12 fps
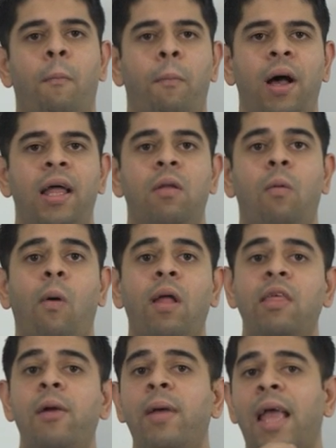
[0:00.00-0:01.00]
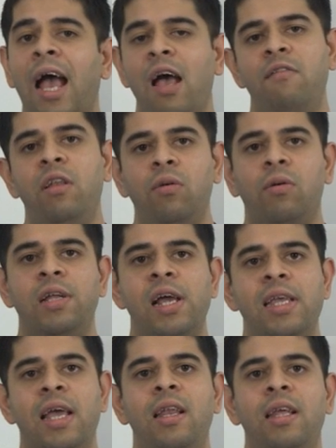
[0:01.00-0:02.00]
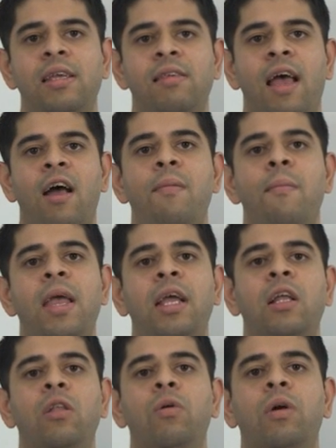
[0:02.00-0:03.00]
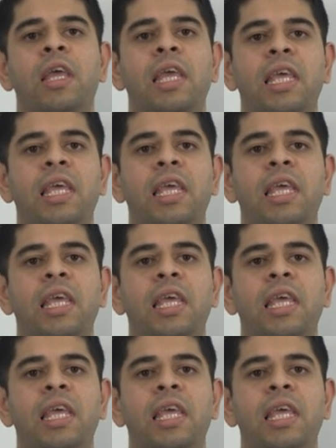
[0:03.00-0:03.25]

But one thing we haven't looked at yet is how to make it look